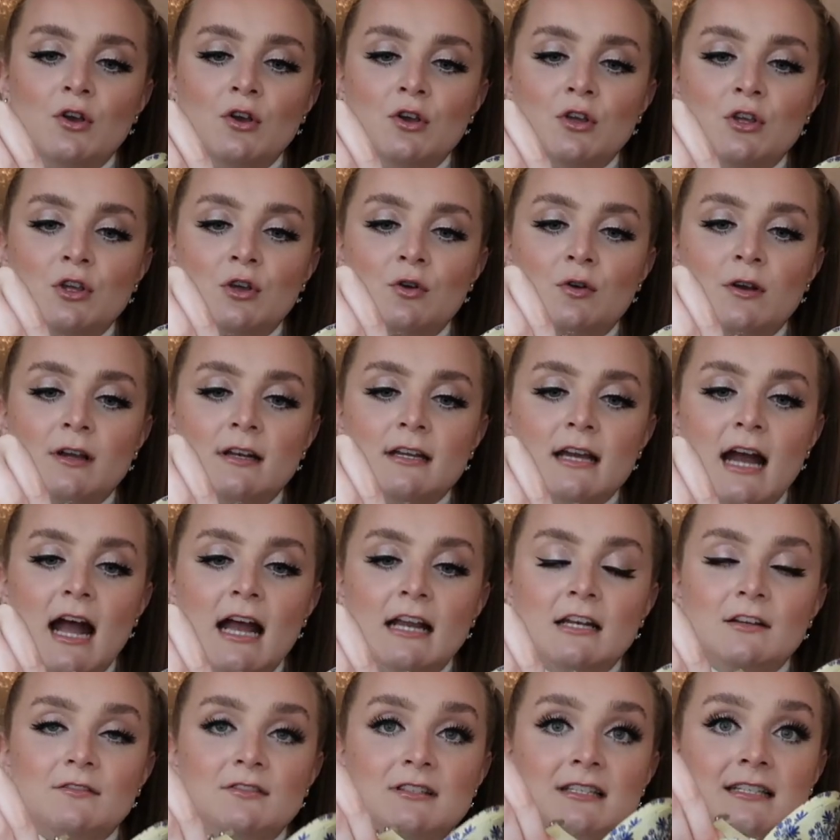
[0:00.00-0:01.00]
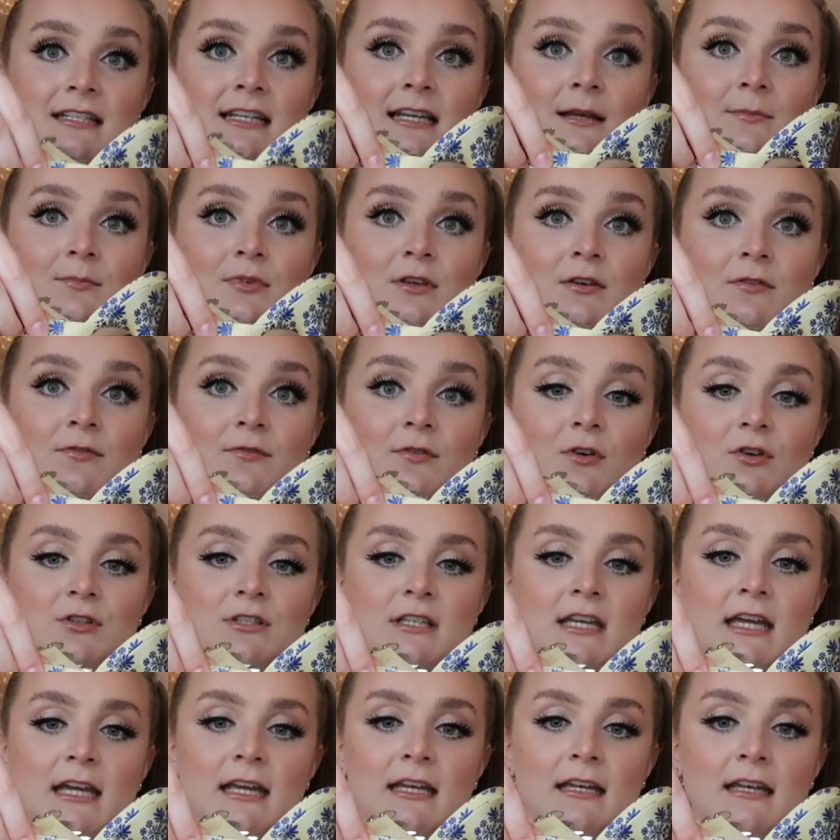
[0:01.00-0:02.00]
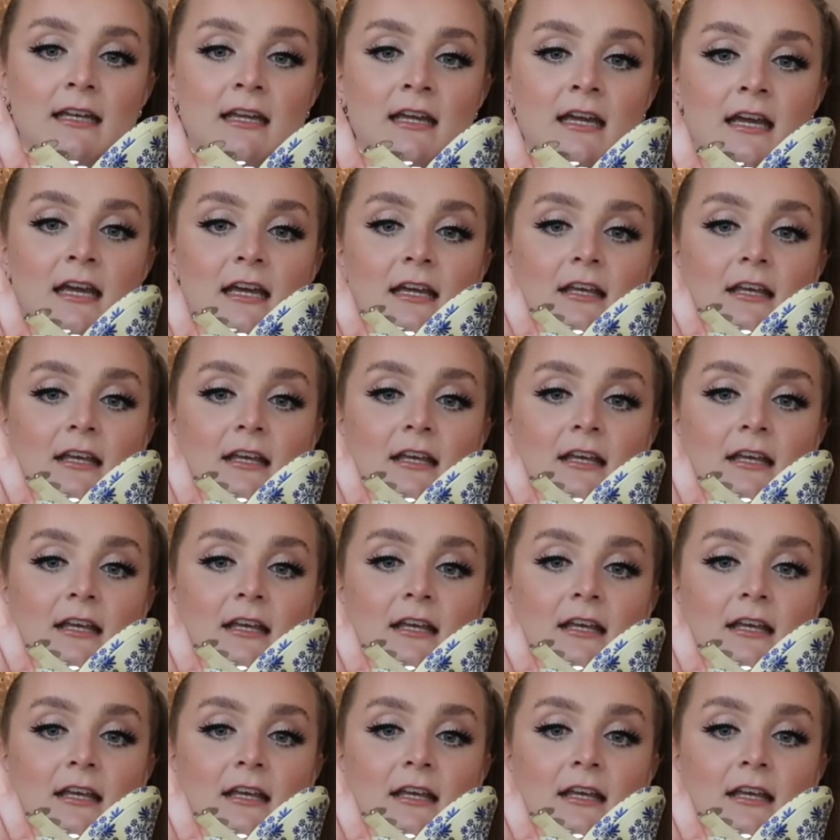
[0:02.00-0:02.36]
you can kind of slip your foot in.